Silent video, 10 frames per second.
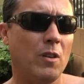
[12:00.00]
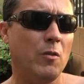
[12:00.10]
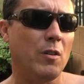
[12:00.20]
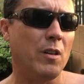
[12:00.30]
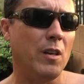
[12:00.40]
You
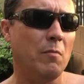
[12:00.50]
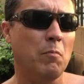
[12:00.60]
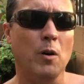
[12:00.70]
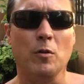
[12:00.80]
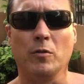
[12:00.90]
can get
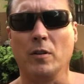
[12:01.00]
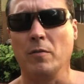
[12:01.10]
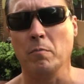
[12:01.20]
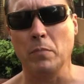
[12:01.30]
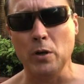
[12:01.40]
most
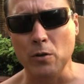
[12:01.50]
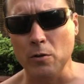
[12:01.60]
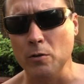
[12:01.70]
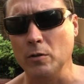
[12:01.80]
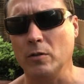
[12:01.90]
of the
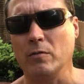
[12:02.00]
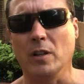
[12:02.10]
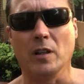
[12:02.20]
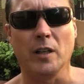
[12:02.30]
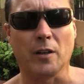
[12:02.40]
booze, the
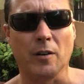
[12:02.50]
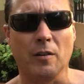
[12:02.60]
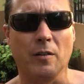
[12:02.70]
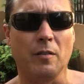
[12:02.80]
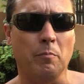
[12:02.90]

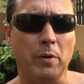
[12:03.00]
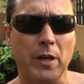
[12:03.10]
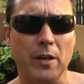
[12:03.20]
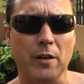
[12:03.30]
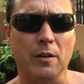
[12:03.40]
liquor, the
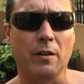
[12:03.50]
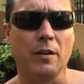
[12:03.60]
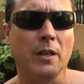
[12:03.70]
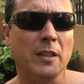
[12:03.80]
beer.